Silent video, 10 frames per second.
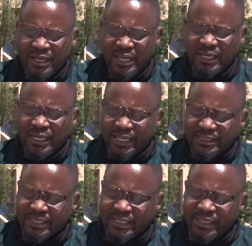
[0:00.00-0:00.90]
And
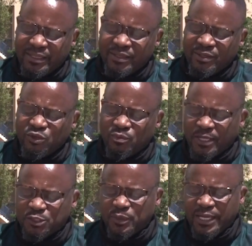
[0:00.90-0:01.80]
lastly, you
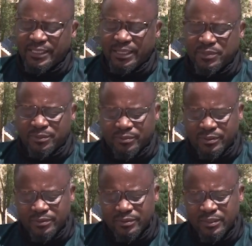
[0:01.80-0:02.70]
must be adaptable,
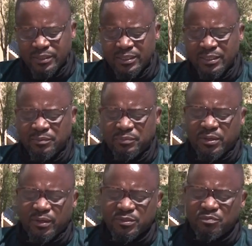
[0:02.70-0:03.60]

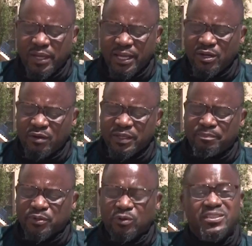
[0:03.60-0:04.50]
because many of the
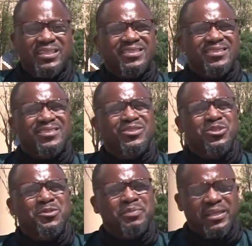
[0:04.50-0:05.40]
processes
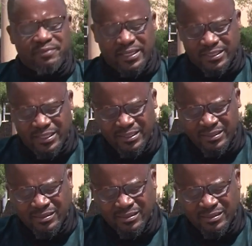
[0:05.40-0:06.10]
used previously